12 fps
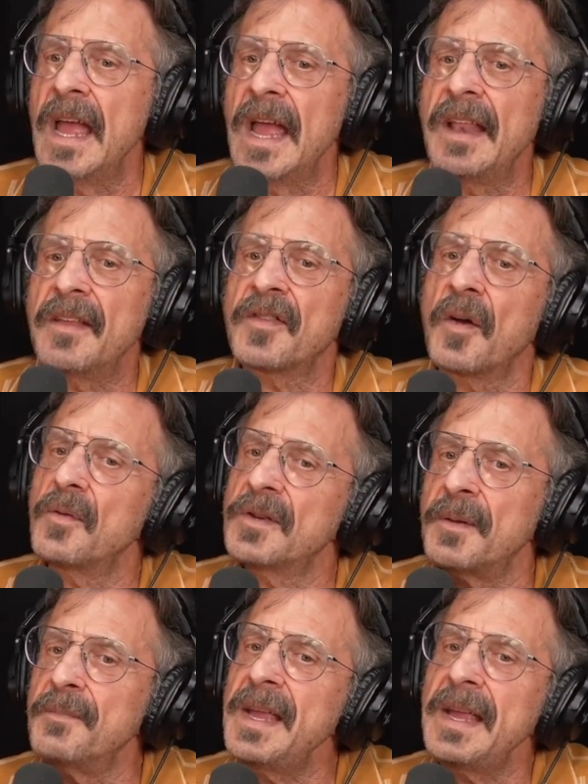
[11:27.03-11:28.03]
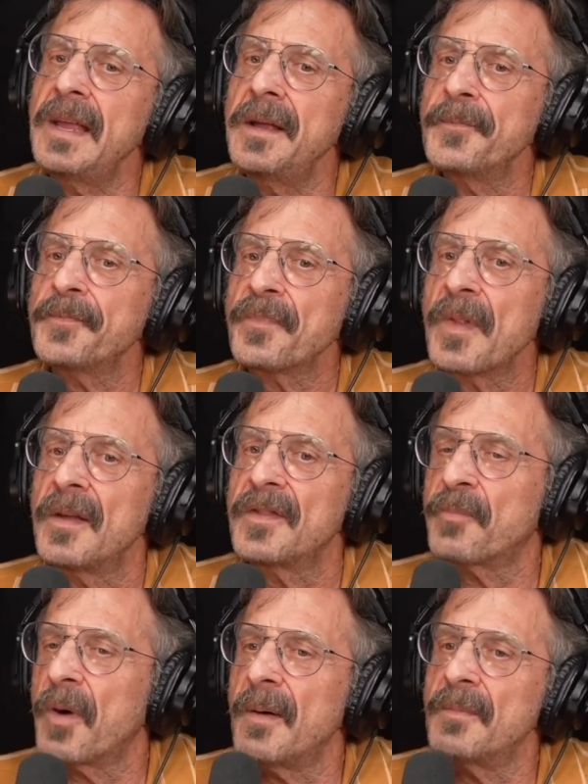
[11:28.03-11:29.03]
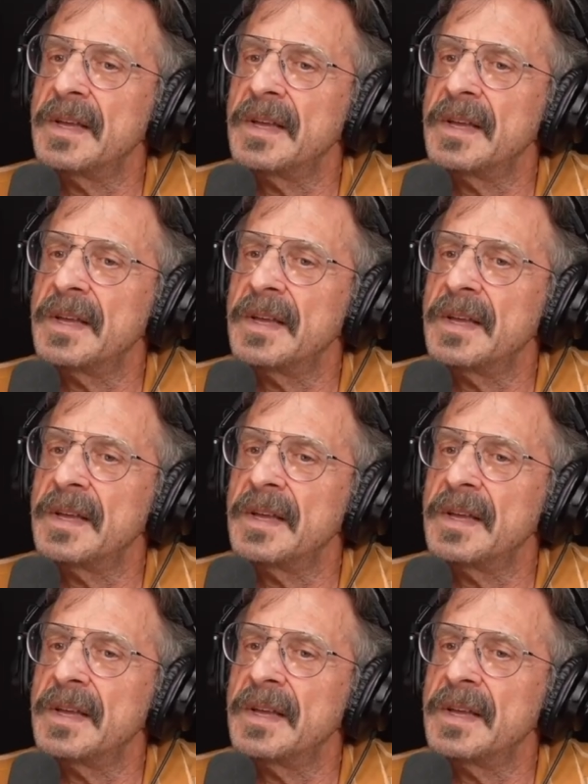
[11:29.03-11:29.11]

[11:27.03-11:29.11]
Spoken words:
And it's so to me, the problem